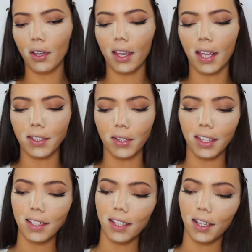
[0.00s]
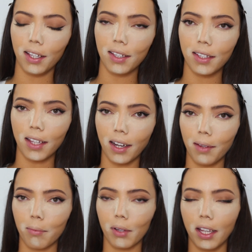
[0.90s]
Okay, so this is set
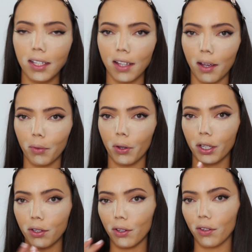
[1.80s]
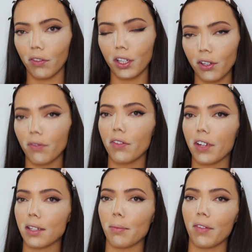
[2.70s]
in place. I'm going to finish off the
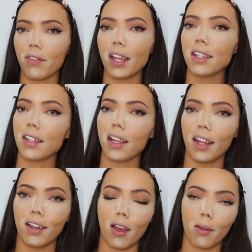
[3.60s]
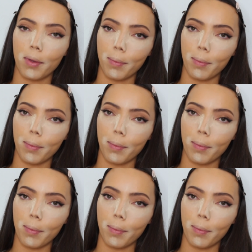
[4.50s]
rest of my face and I'll be